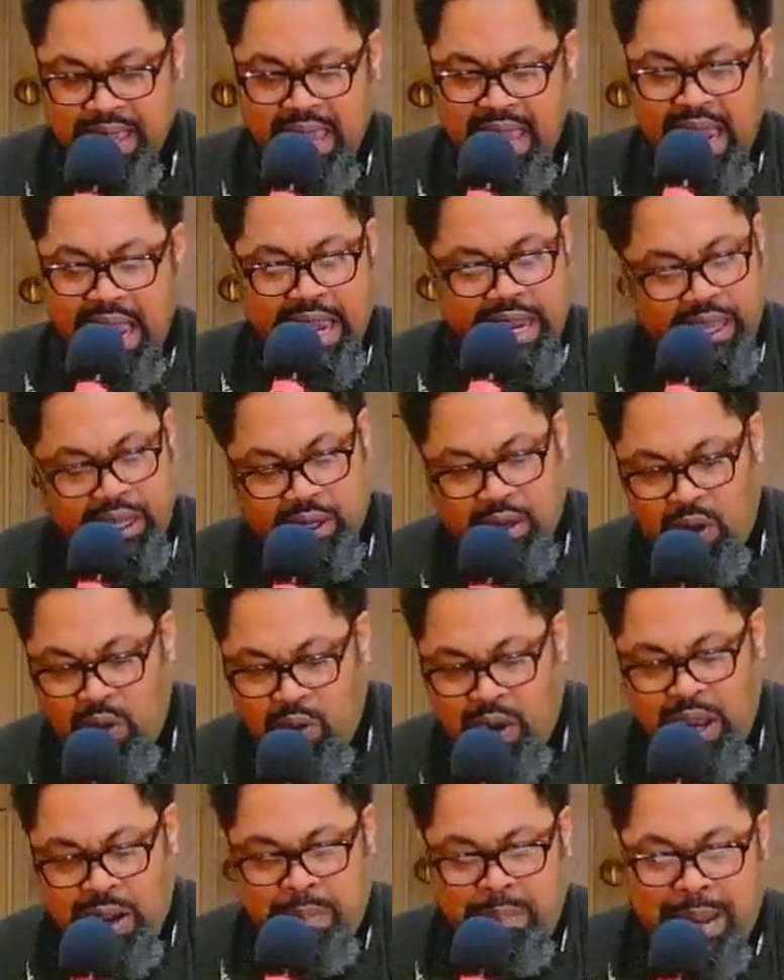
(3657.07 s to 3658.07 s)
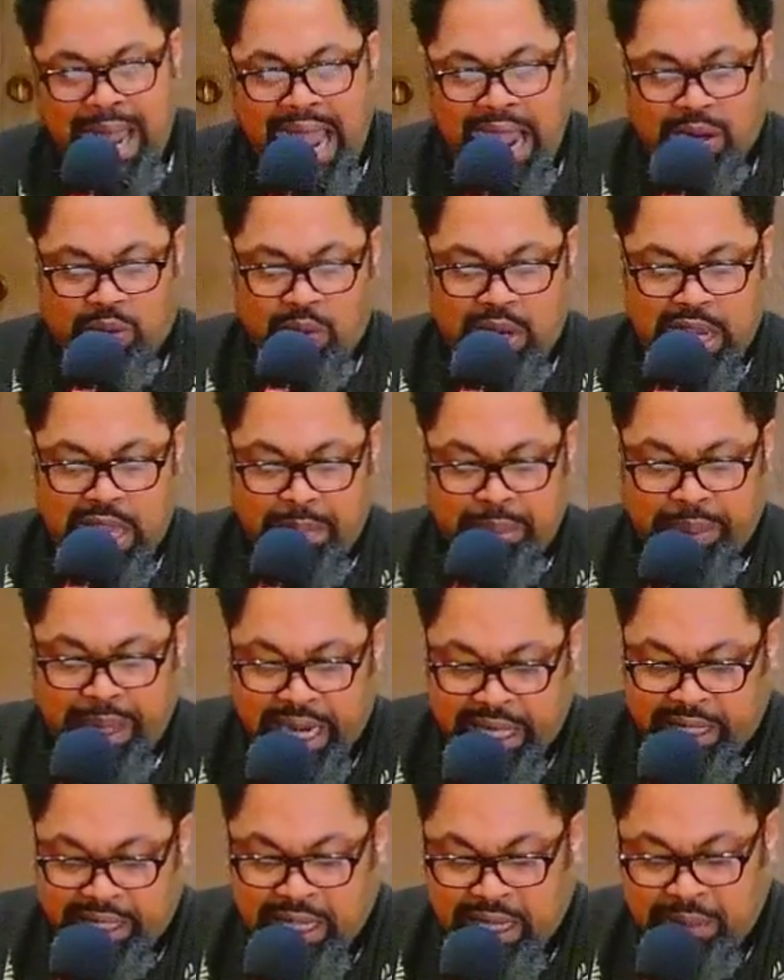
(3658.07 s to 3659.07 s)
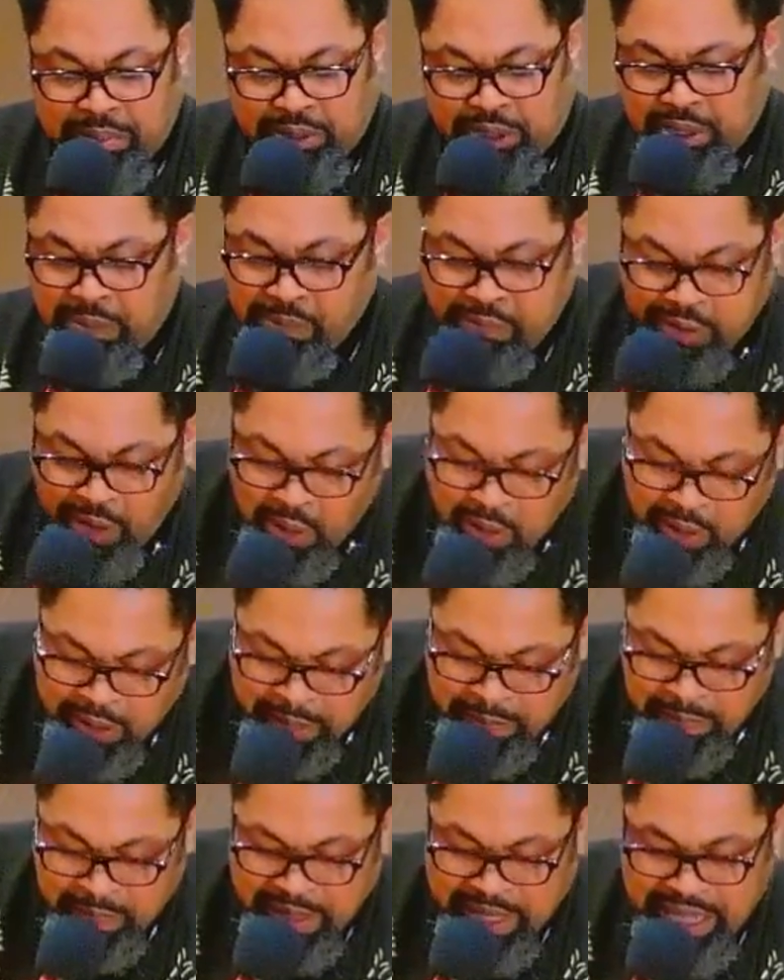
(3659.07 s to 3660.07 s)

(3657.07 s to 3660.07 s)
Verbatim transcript: And then going backward, he picked up some folk.